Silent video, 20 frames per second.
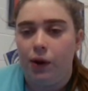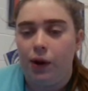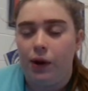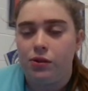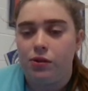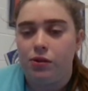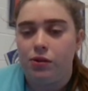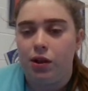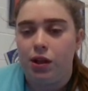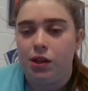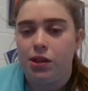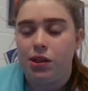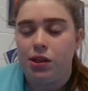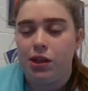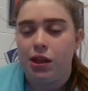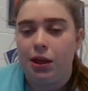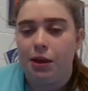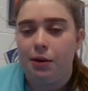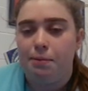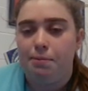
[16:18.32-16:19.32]
Okay, so let's
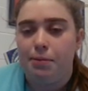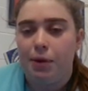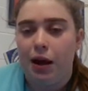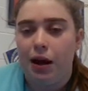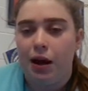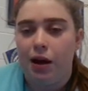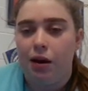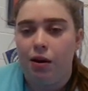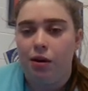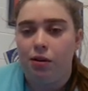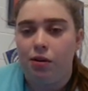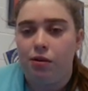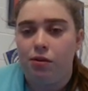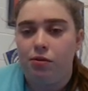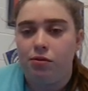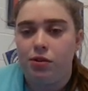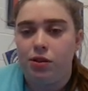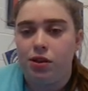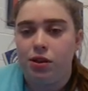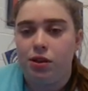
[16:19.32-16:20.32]
think
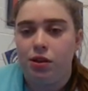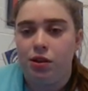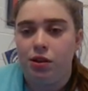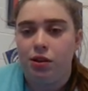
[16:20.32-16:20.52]
about